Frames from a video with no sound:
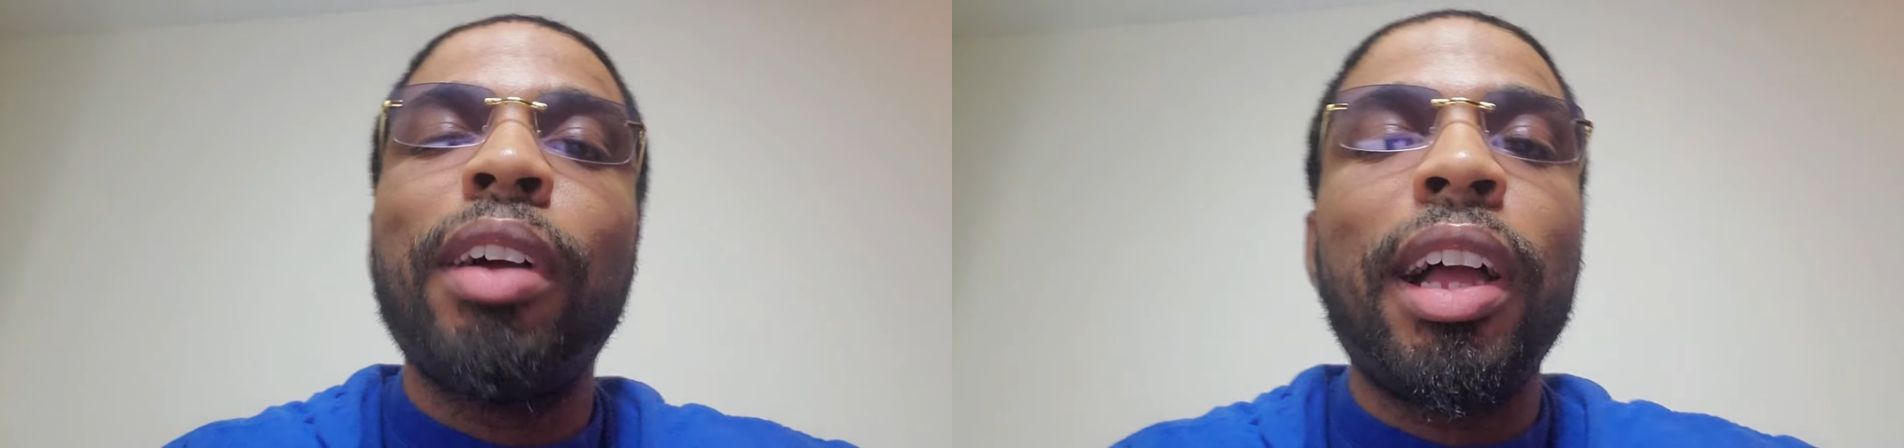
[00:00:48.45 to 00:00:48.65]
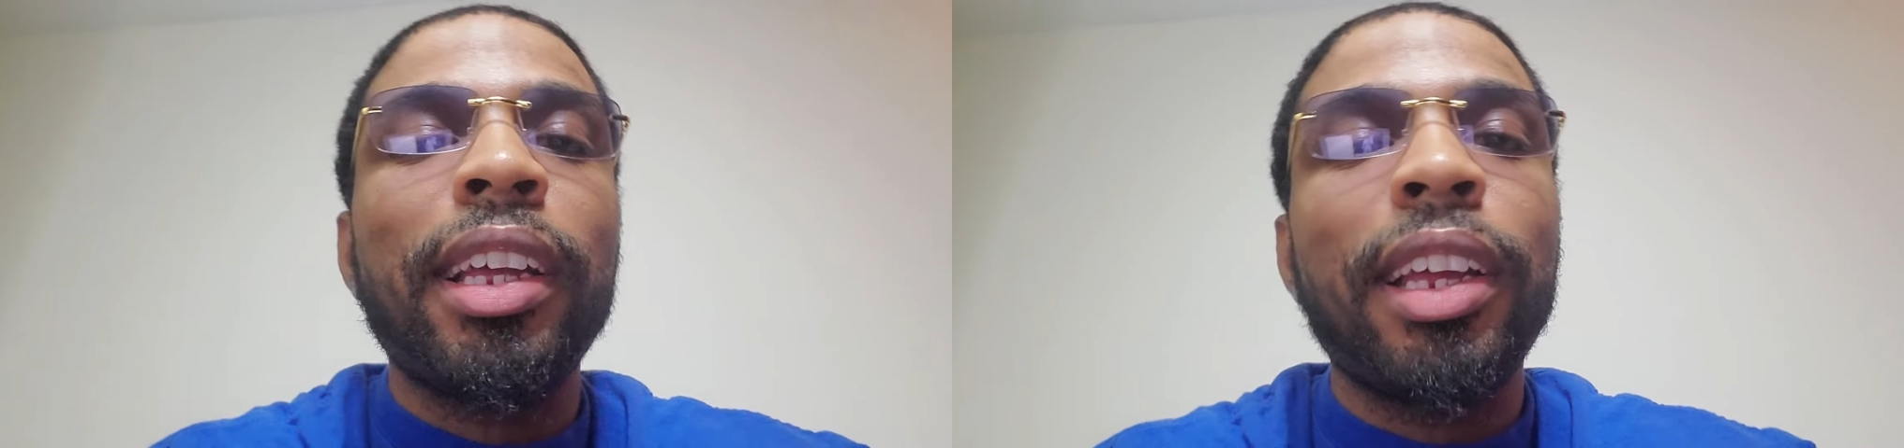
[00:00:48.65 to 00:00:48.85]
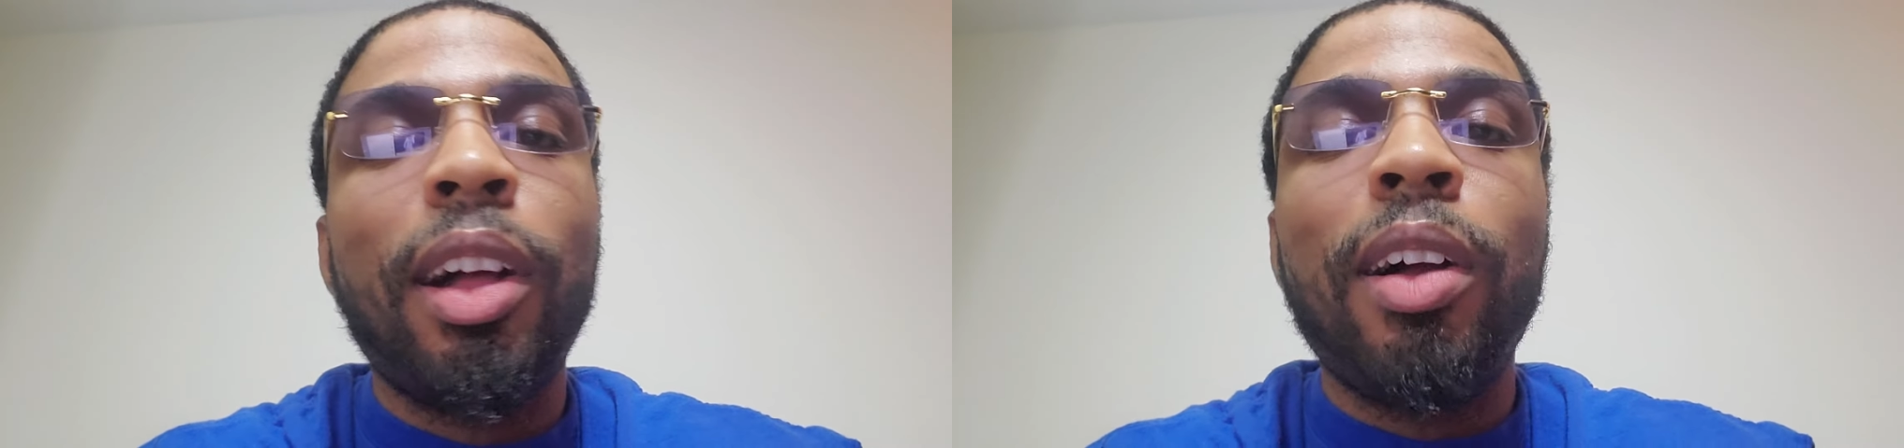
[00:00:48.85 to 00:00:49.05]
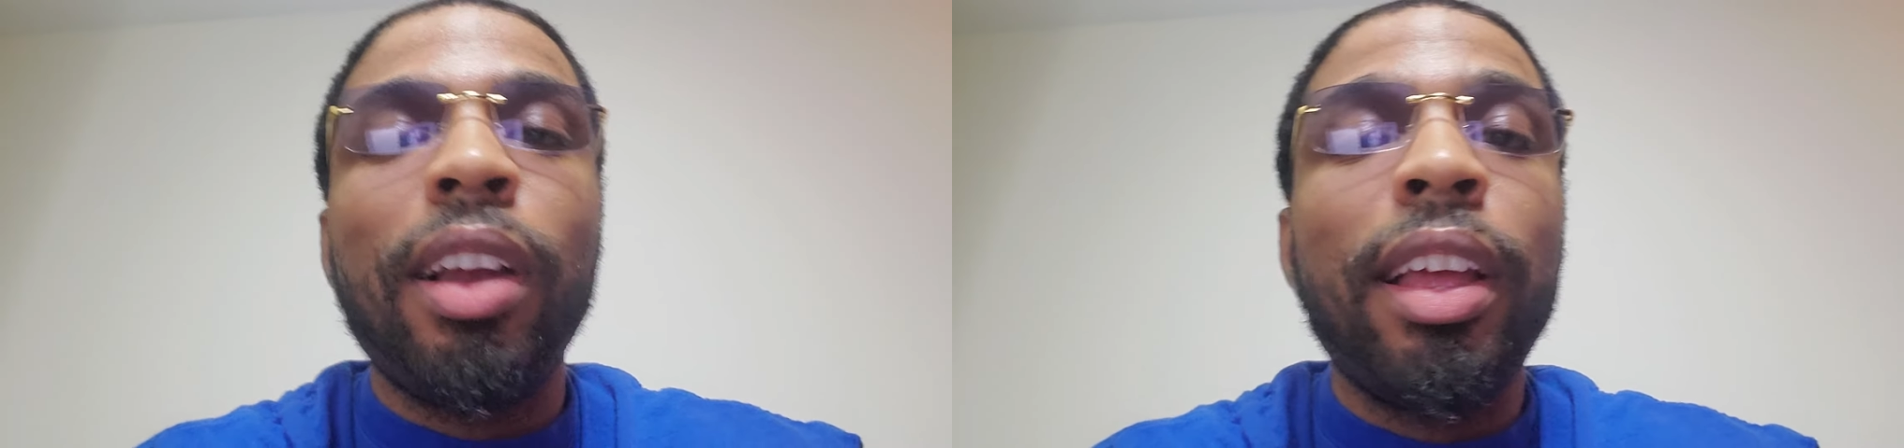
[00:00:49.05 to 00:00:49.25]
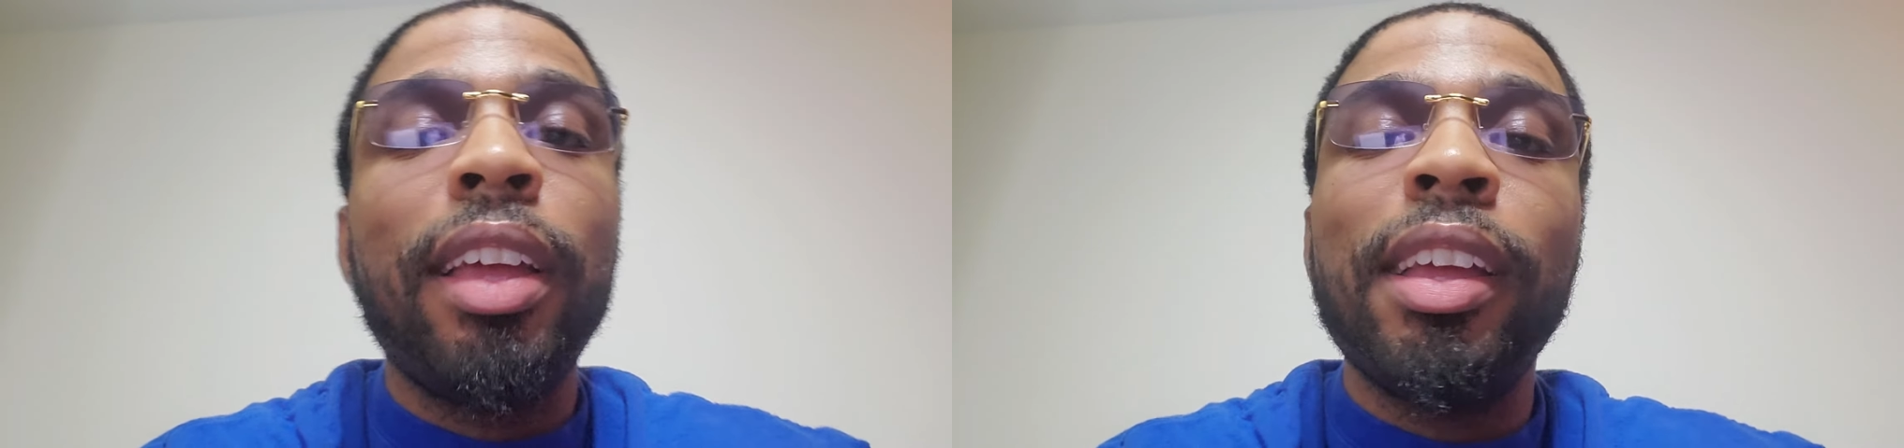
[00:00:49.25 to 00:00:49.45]
I get all
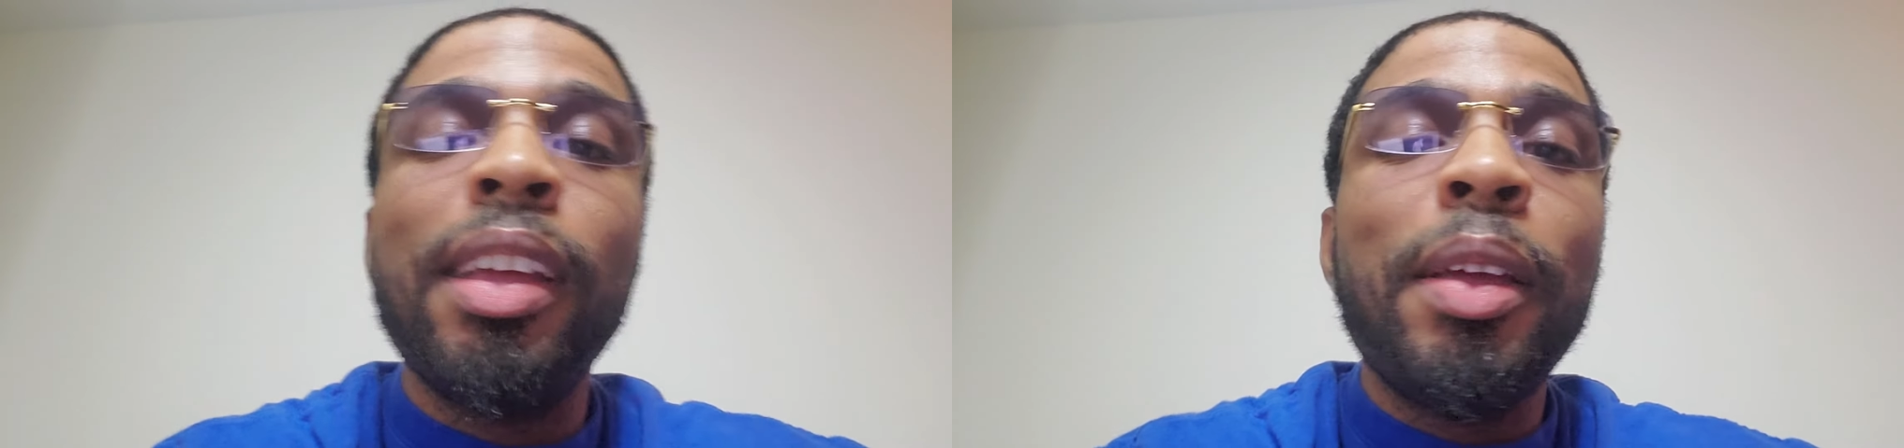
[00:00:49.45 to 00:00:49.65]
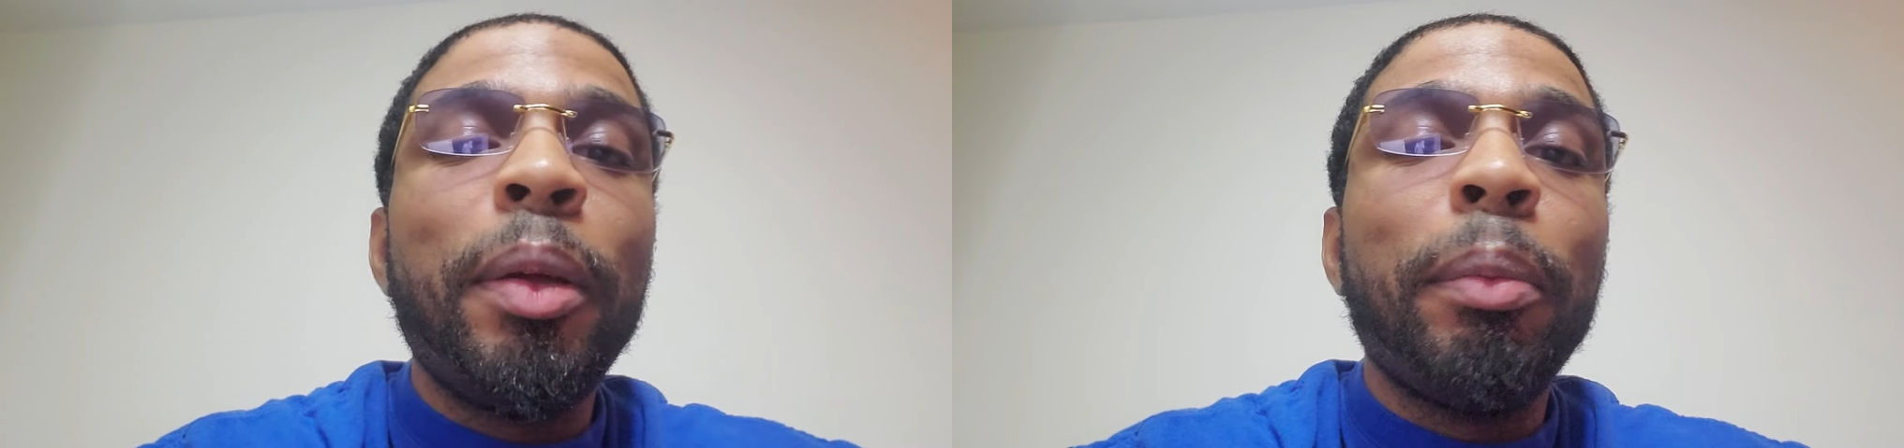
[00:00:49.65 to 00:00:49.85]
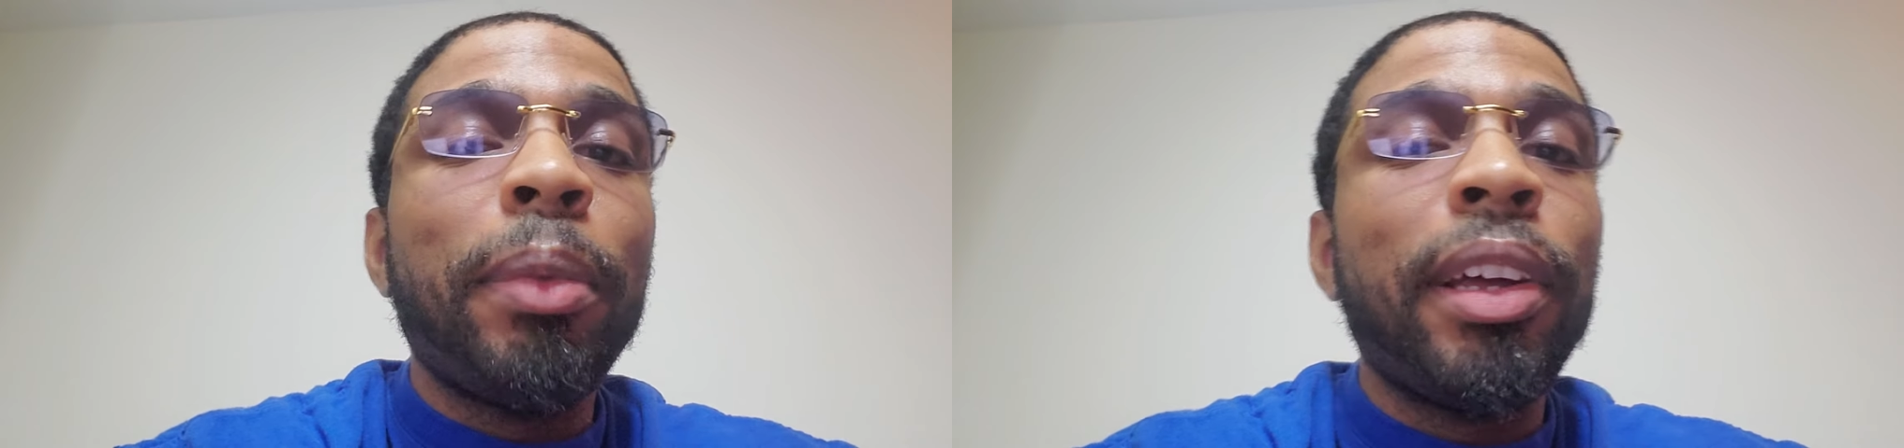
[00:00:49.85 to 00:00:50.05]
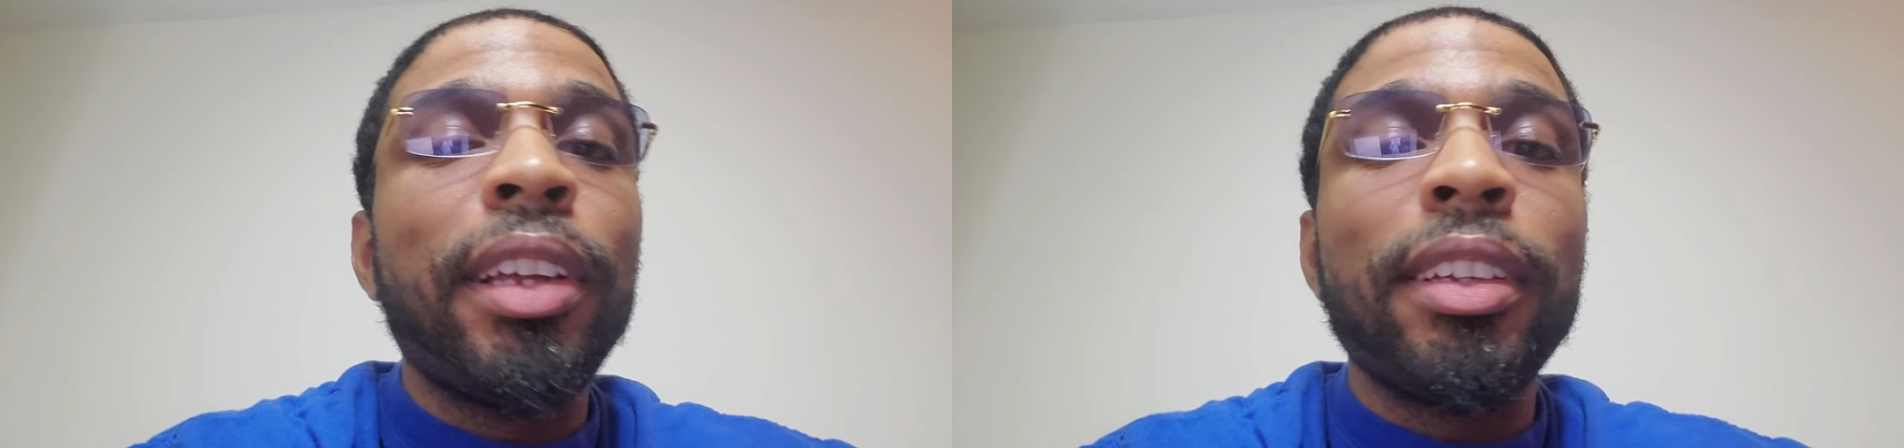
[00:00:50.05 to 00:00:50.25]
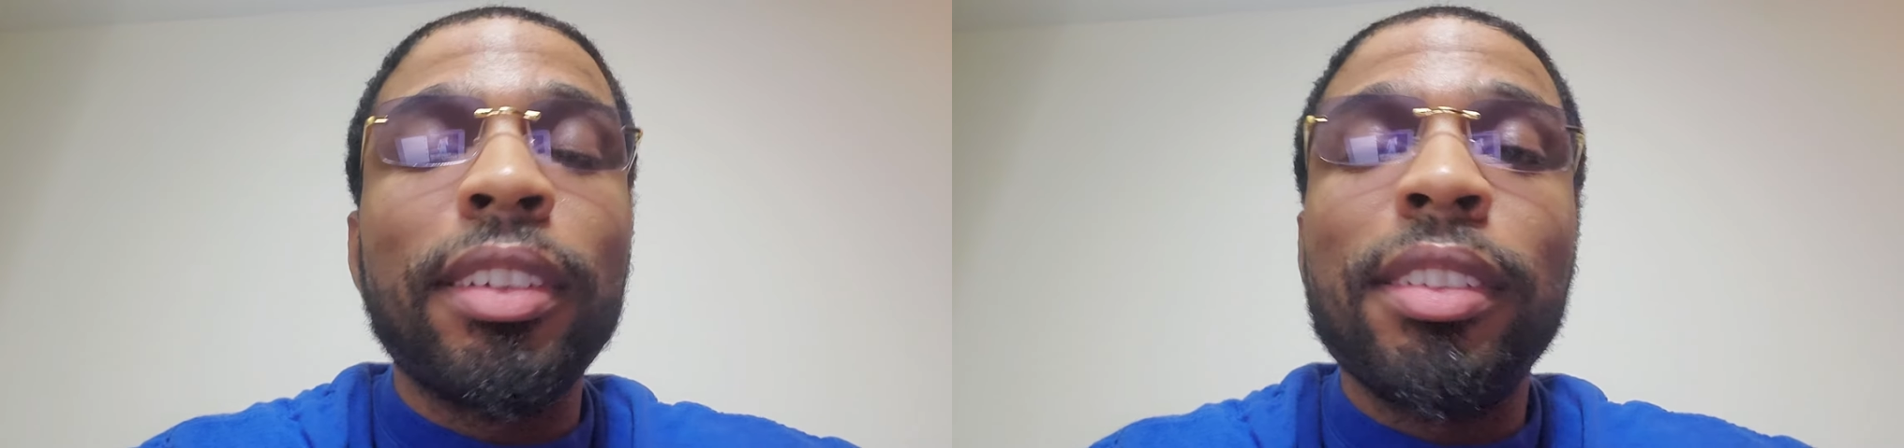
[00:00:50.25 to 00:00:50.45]
that, but